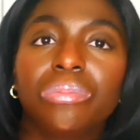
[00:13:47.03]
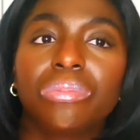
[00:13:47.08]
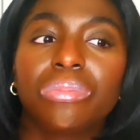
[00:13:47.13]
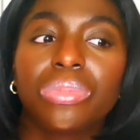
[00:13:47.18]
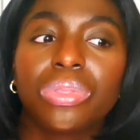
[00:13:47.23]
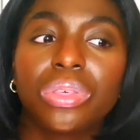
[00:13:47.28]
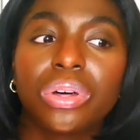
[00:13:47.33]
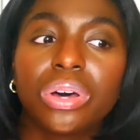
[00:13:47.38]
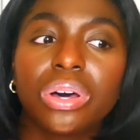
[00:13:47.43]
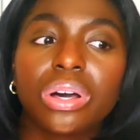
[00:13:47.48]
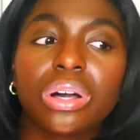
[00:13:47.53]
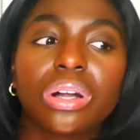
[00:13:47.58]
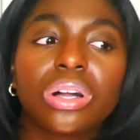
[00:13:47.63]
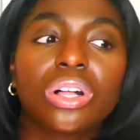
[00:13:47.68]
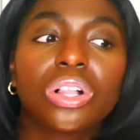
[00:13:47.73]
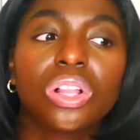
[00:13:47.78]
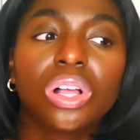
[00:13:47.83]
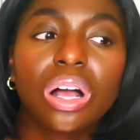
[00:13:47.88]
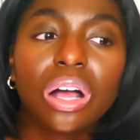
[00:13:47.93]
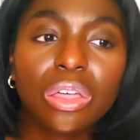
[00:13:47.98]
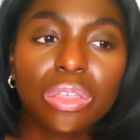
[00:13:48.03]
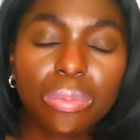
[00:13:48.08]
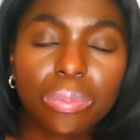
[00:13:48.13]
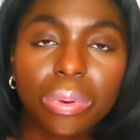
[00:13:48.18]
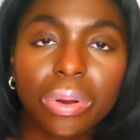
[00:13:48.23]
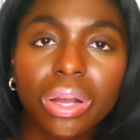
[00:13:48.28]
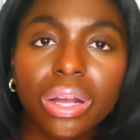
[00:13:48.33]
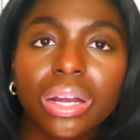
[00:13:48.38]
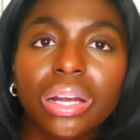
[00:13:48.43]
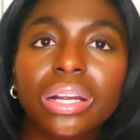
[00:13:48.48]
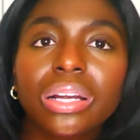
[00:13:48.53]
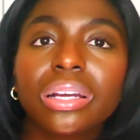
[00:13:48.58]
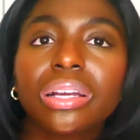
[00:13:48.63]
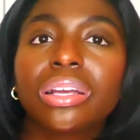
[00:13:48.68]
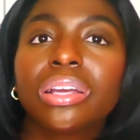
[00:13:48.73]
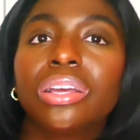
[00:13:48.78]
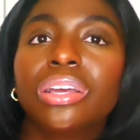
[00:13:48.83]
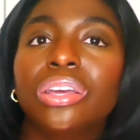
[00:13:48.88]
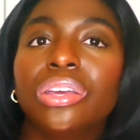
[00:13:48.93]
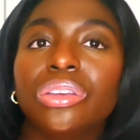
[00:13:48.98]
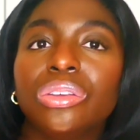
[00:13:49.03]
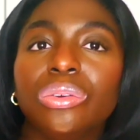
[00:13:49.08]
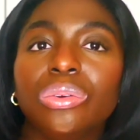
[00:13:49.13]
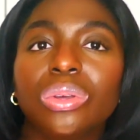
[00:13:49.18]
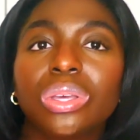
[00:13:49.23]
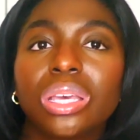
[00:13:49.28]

The cloth part you